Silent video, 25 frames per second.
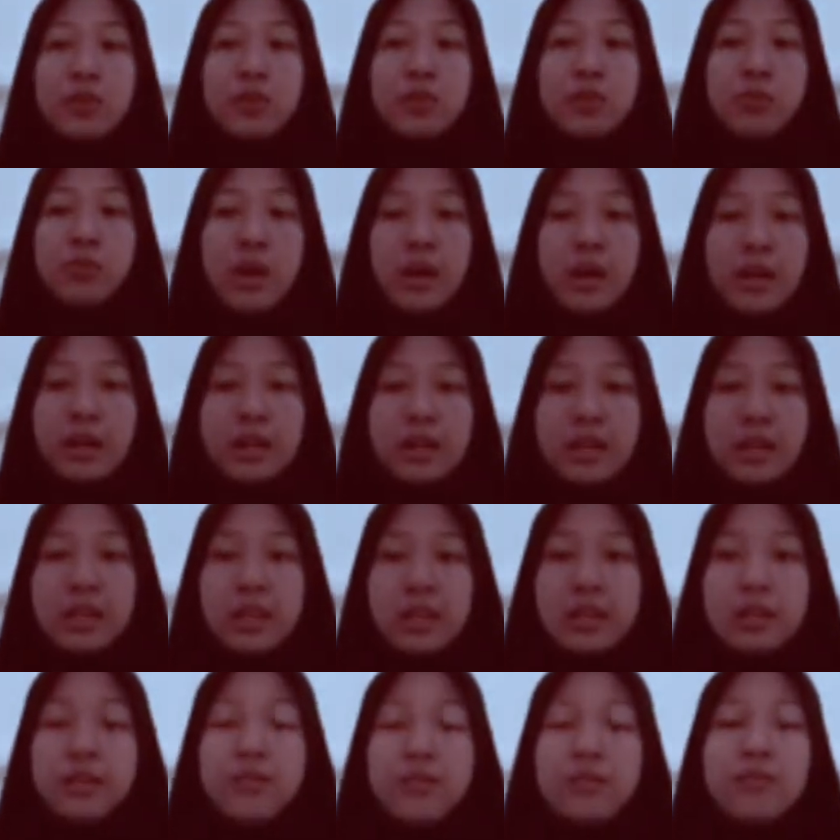in
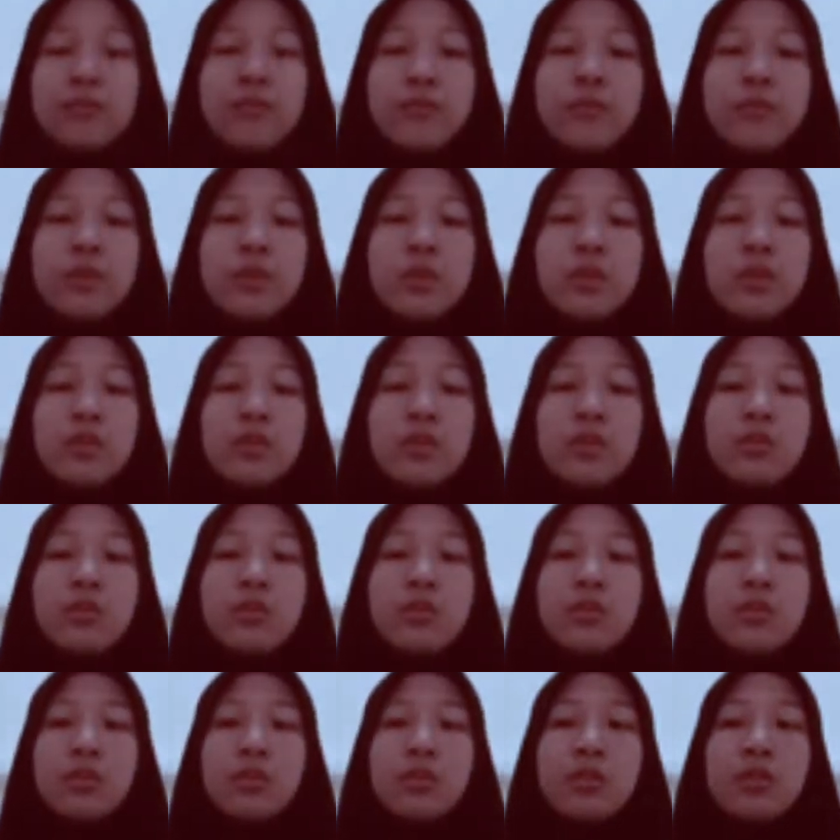figure,
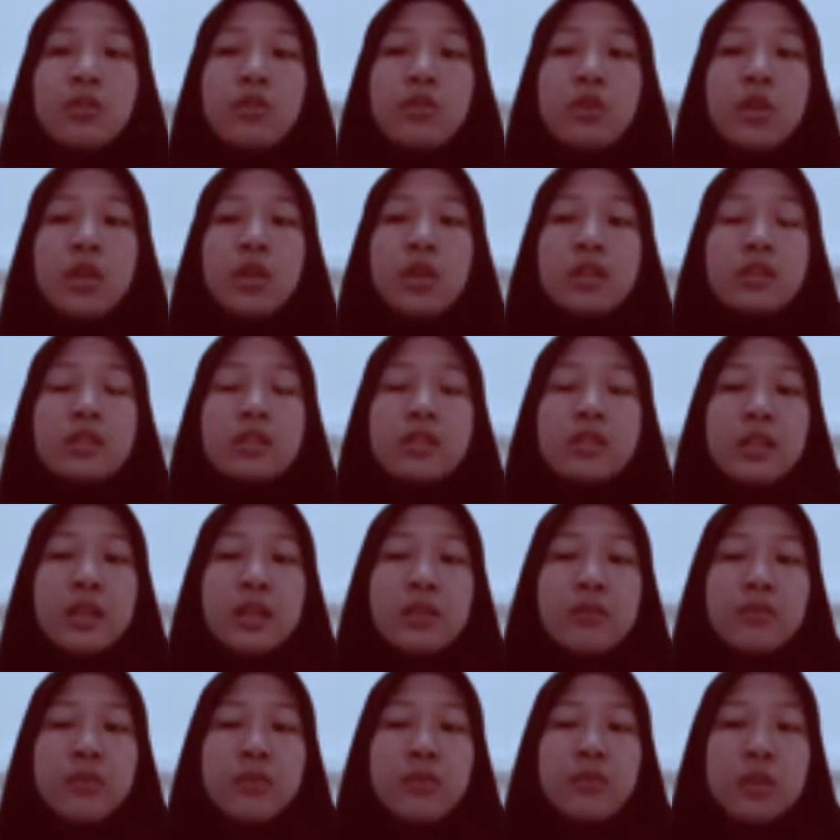you can see at
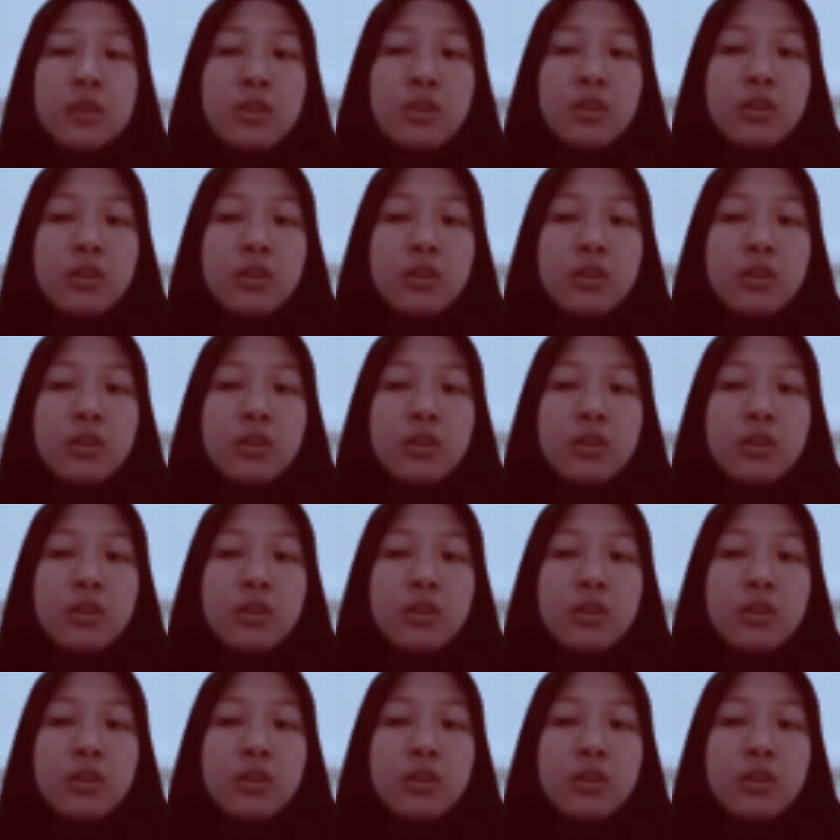figure